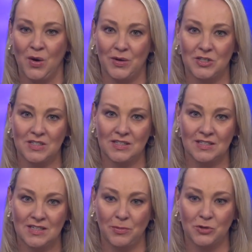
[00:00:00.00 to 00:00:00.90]
we're
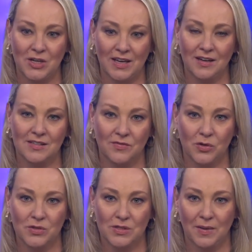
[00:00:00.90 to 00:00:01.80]
just double checking because, of
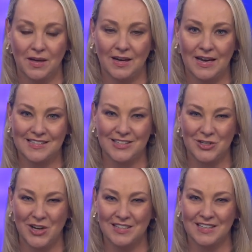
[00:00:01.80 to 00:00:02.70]
course, the market hasn't
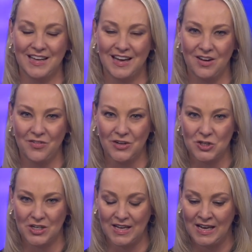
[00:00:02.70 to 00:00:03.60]
shut yet
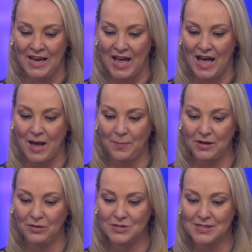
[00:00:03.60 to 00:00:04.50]
officially. Uh, but
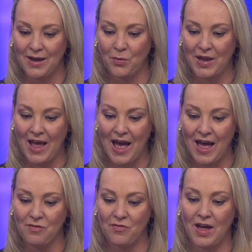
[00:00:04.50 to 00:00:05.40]
it looks like we
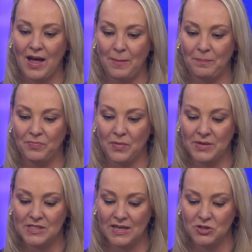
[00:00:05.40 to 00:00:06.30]
have um,
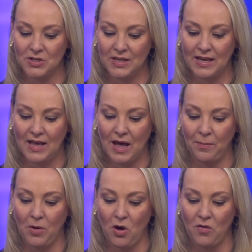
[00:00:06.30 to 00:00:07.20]
potentially
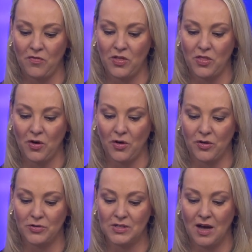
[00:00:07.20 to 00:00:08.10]
come off
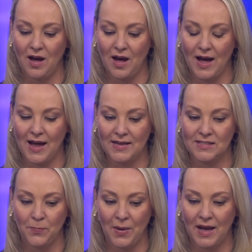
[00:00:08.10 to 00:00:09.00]
those
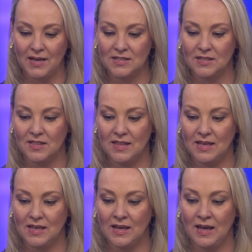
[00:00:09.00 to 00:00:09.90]
highs, but
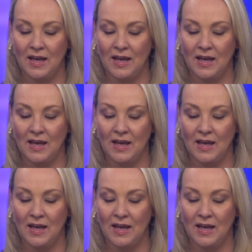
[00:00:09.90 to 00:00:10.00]
the